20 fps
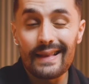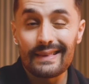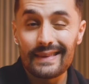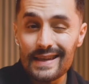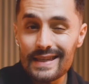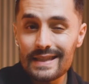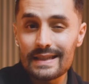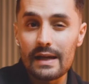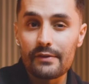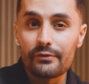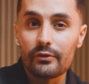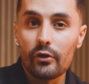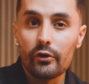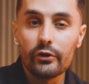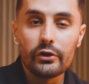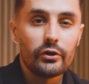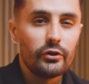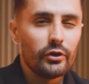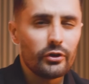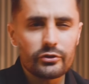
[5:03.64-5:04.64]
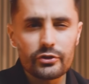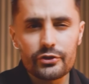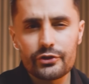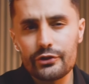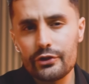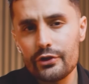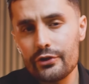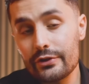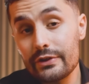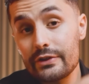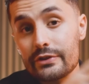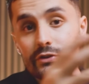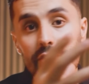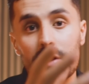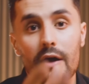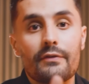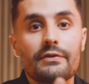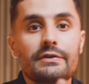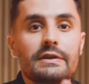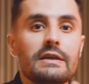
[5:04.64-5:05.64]
at this level, you're not just using
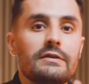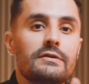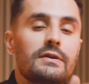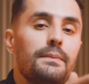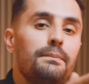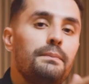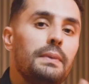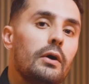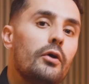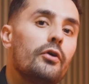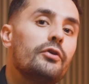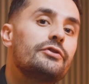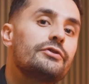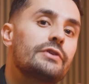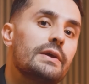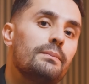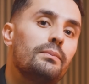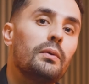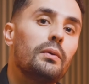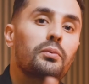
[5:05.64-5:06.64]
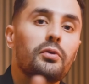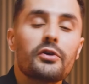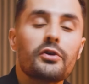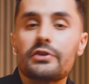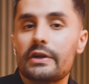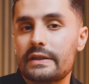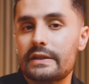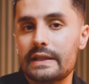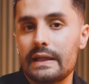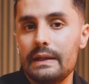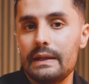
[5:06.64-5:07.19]
services to build simple projects